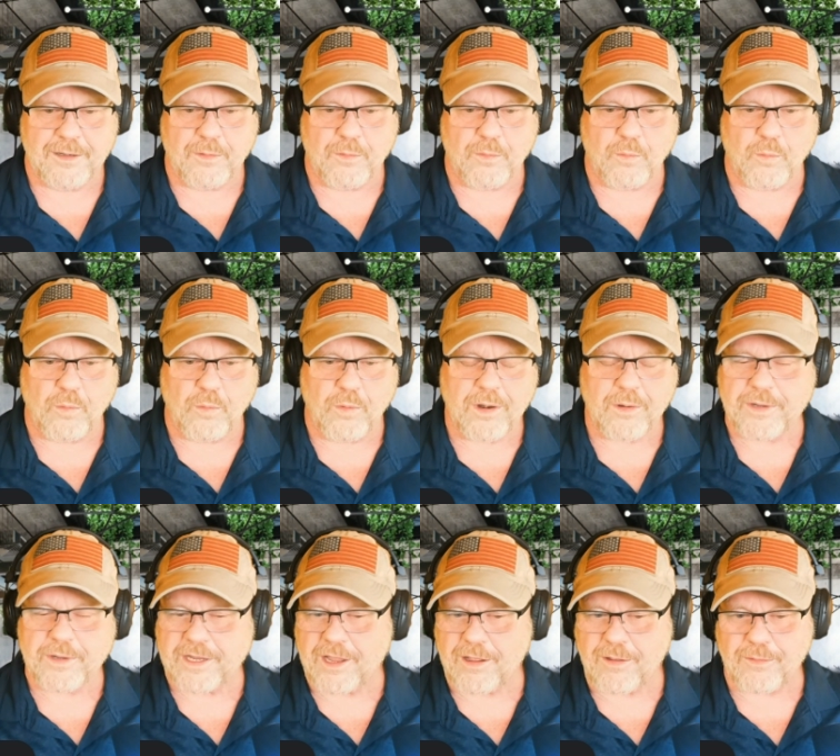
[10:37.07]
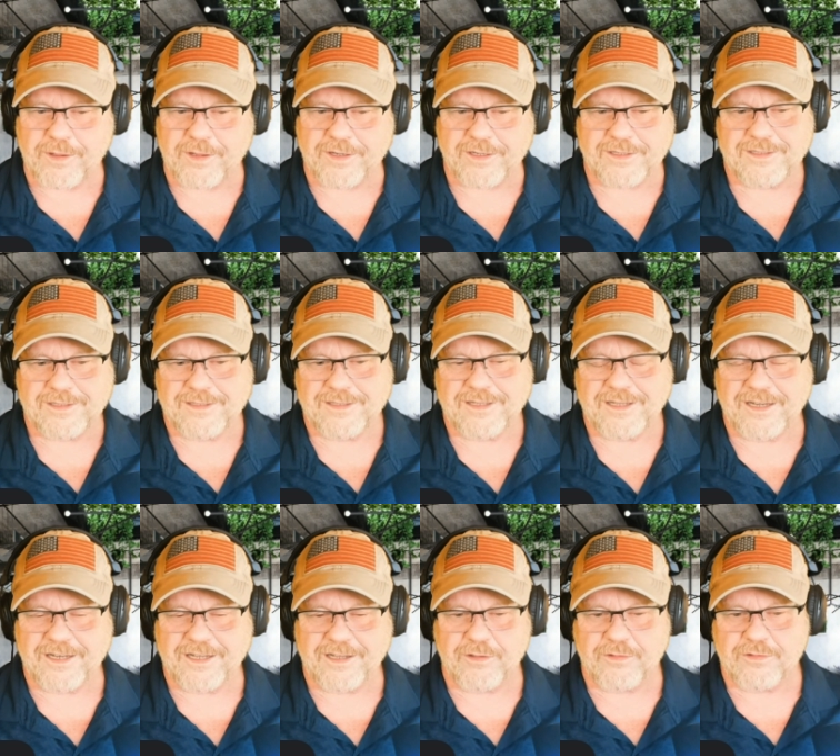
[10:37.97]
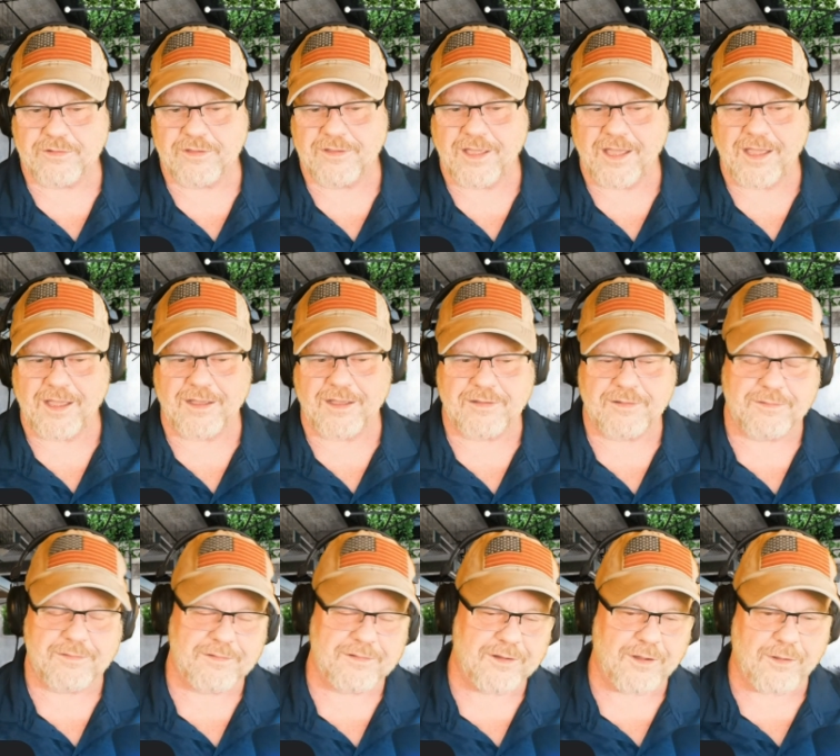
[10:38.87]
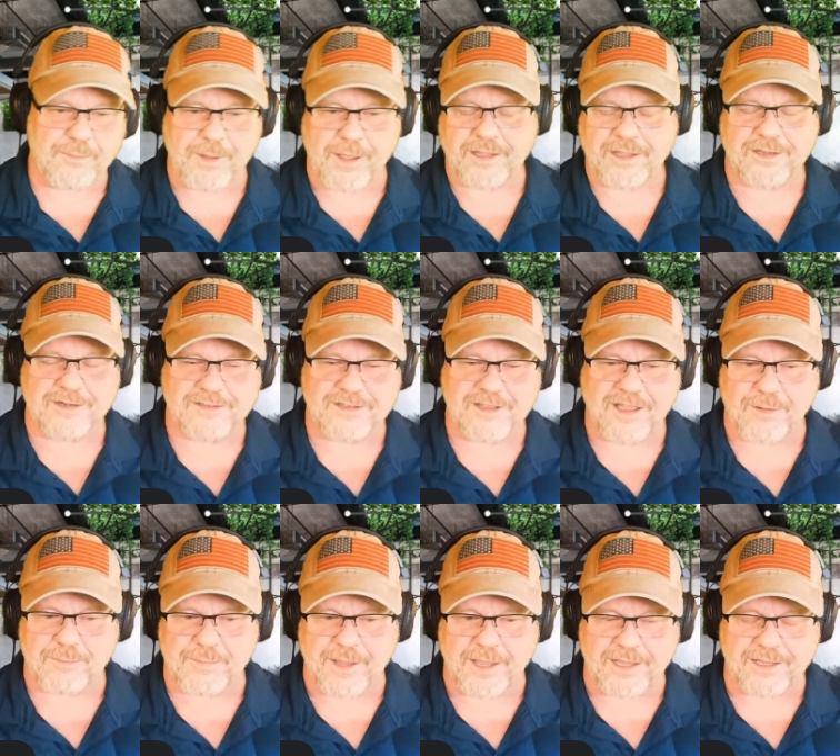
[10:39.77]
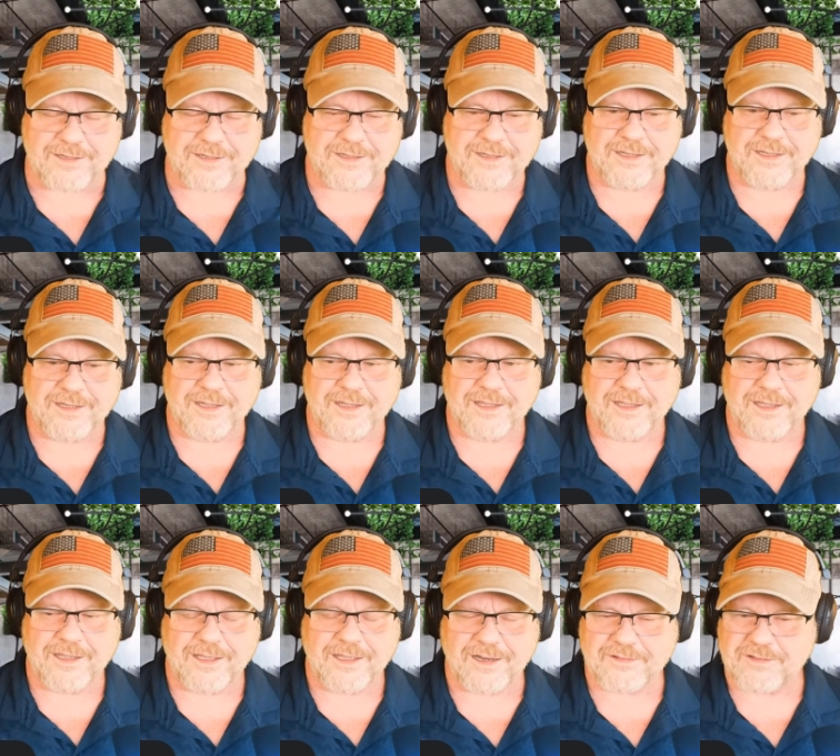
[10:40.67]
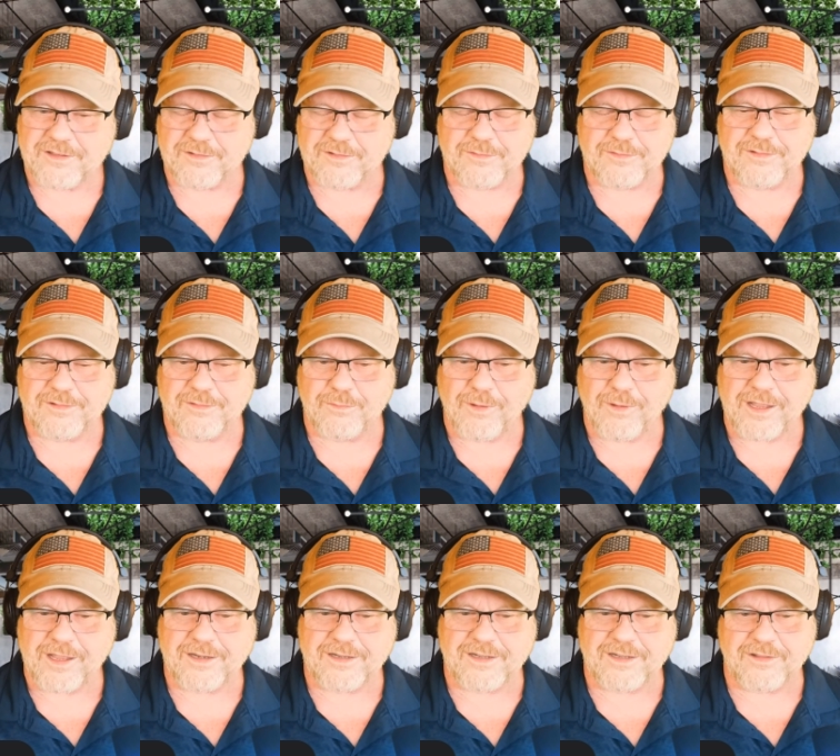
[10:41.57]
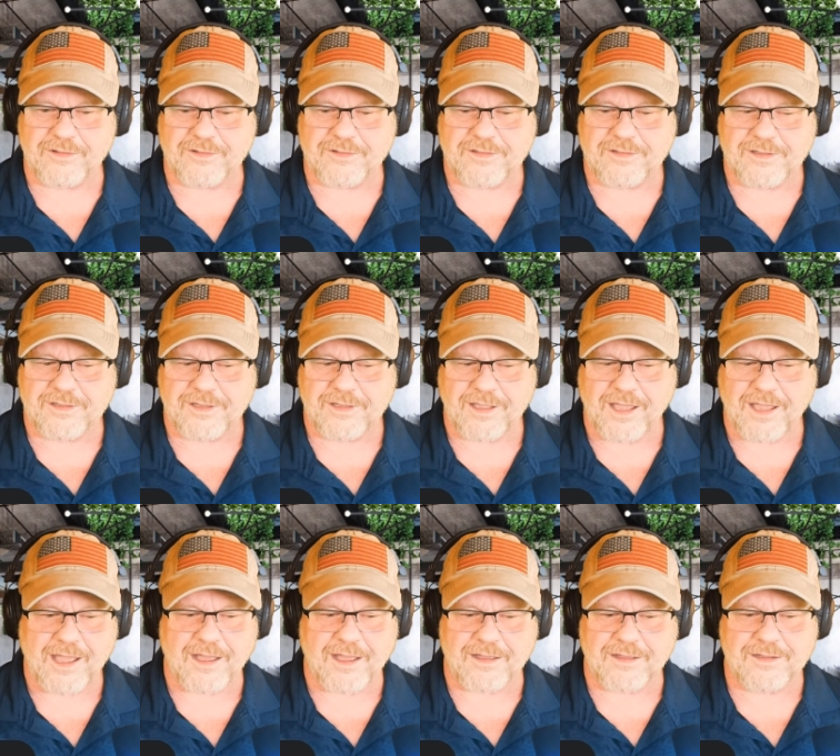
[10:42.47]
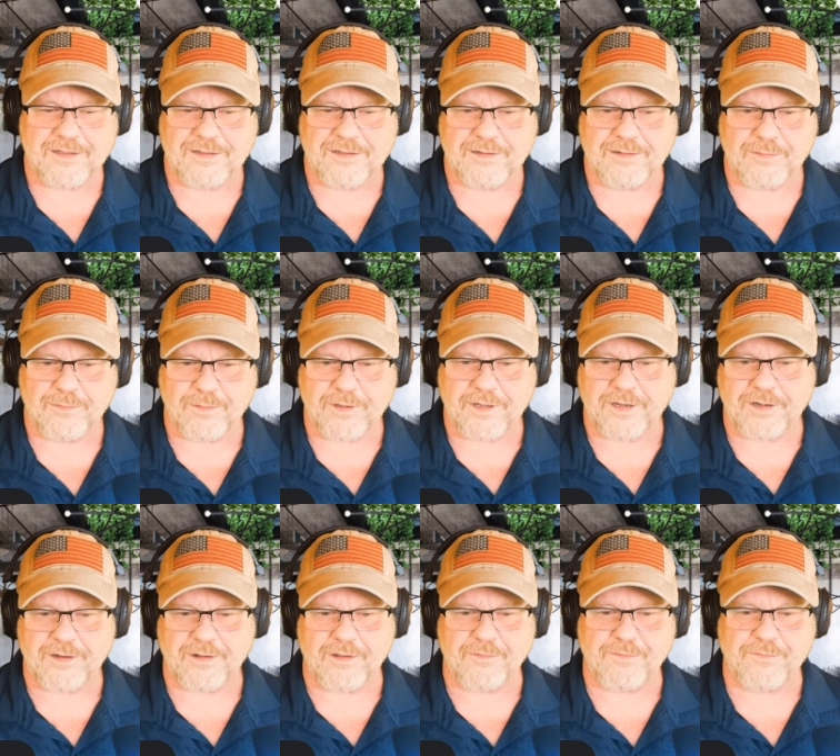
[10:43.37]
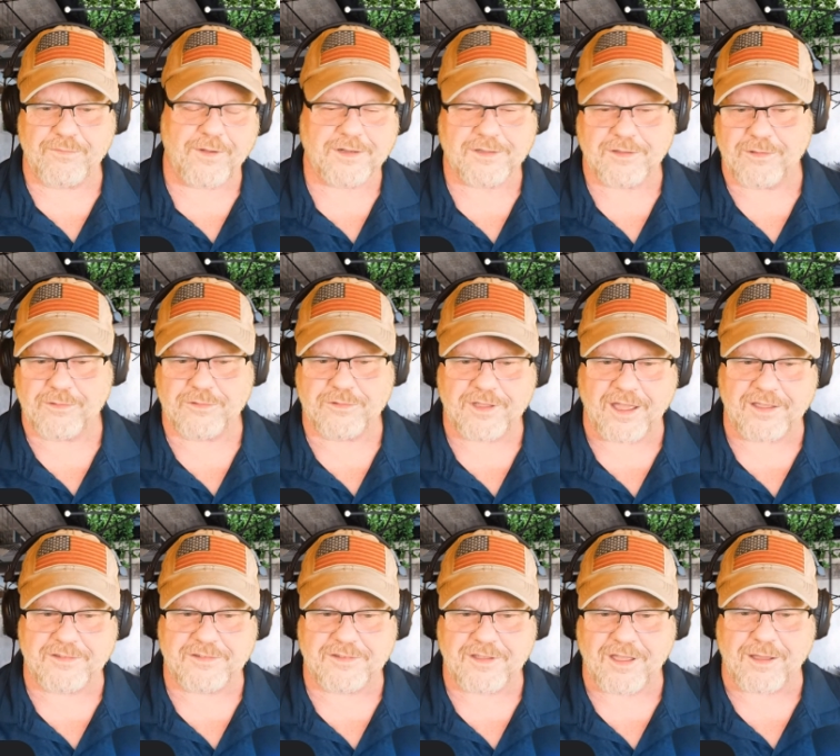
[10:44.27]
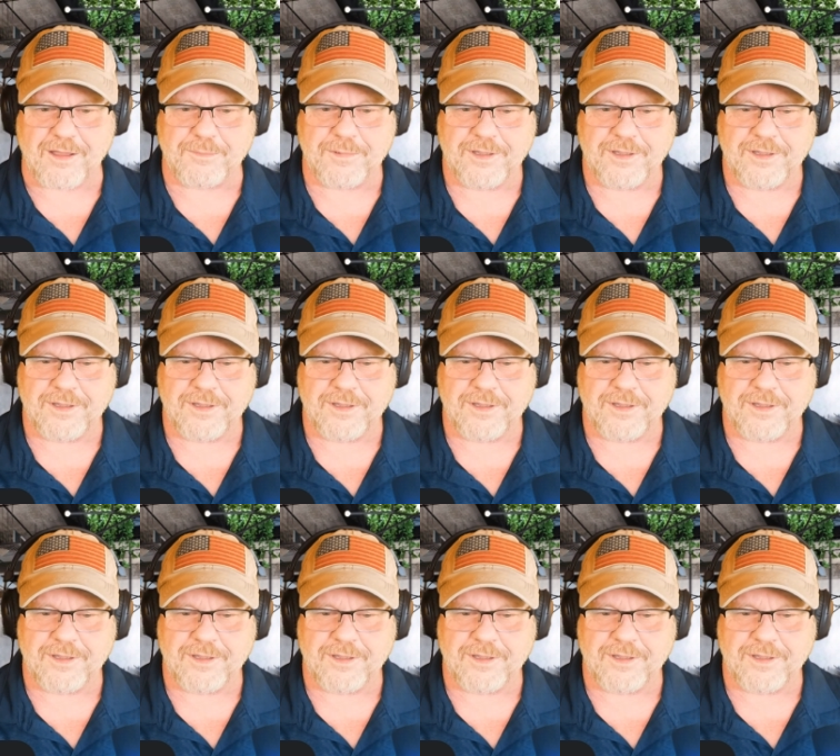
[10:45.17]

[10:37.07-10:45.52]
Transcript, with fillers: Where are we going? And he goes, Ah, we're going back into town, mate. And I said, What? And he goes, Ah, we're going to go fuck those guys up.